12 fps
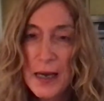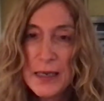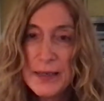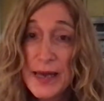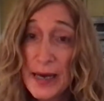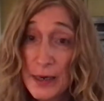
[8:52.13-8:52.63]

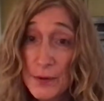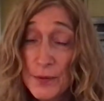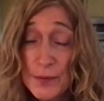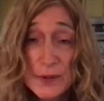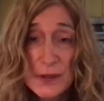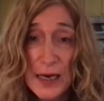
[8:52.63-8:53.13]
Now,
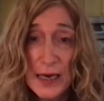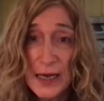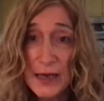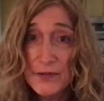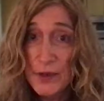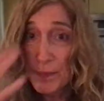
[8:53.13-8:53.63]
not
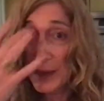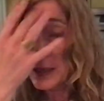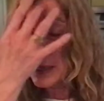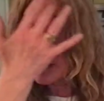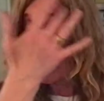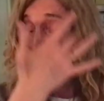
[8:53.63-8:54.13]
every
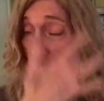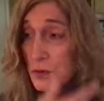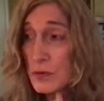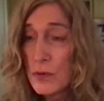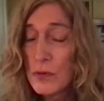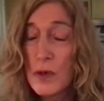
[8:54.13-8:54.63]

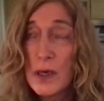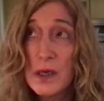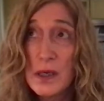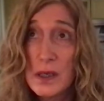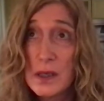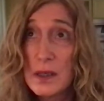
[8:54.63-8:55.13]

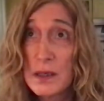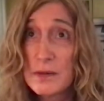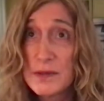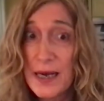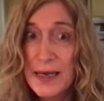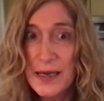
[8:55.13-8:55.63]

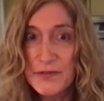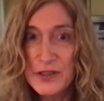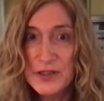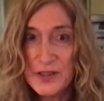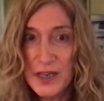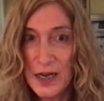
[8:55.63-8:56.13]

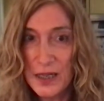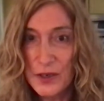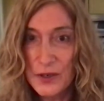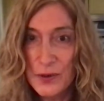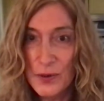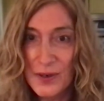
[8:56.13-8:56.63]

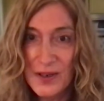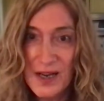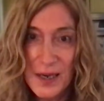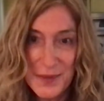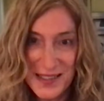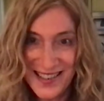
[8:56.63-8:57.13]
scholar or
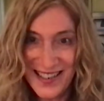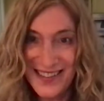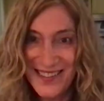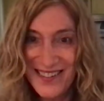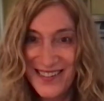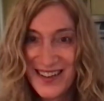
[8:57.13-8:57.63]

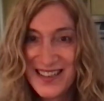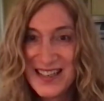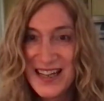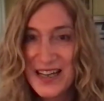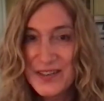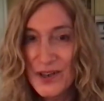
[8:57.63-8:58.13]
commentator
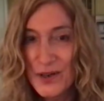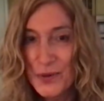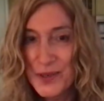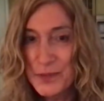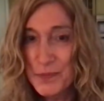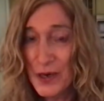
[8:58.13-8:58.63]
has
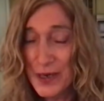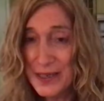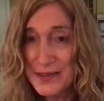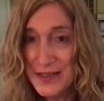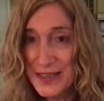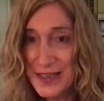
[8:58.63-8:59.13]
always bought
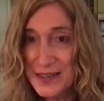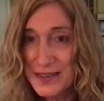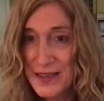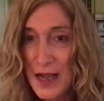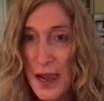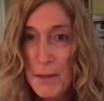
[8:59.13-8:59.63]
into this,
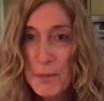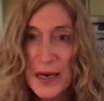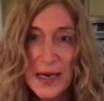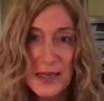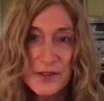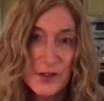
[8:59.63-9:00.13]
but
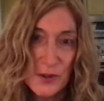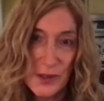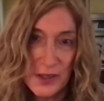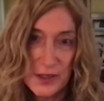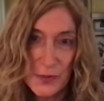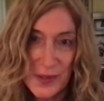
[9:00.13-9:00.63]
as soon
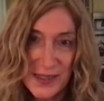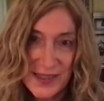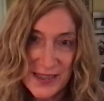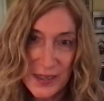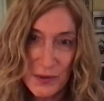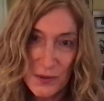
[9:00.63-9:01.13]
as we
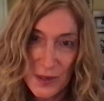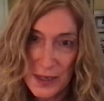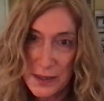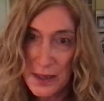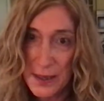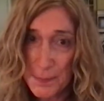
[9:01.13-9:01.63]
see
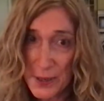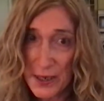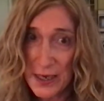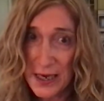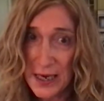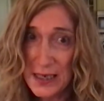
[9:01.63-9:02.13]

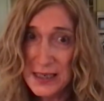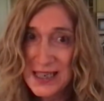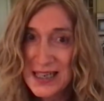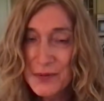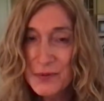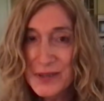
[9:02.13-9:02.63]
uranraparaha,
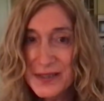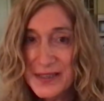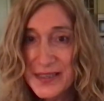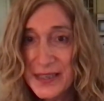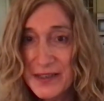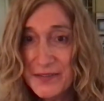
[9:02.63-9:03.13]
we'll
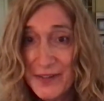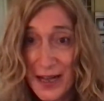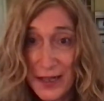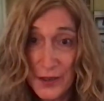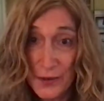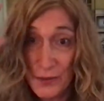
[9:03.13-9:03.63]
see the
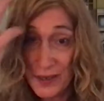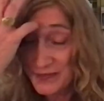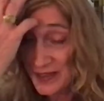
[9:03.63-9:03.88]
value of